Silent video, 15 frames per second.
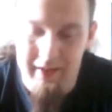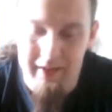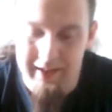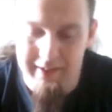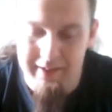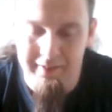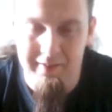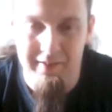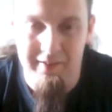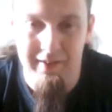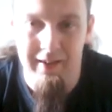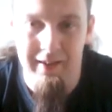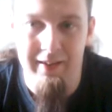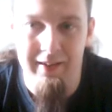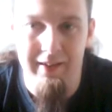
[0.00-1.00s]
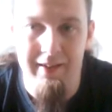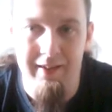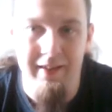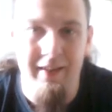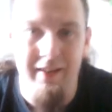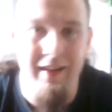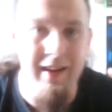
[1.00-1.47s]
Its
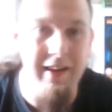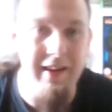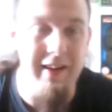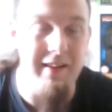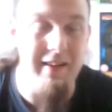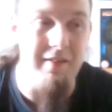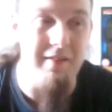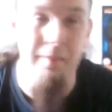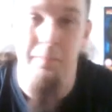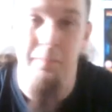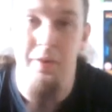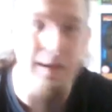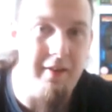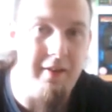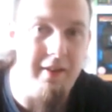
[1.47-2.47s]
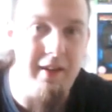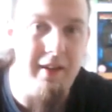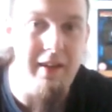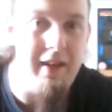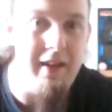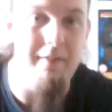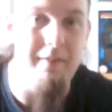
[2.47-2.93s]

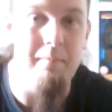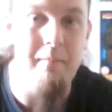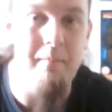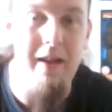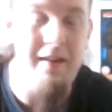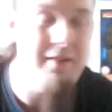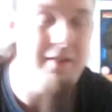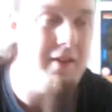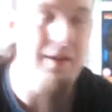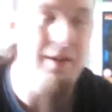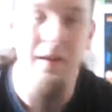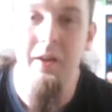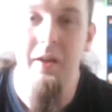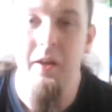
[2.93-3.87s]
simplicity is amazing,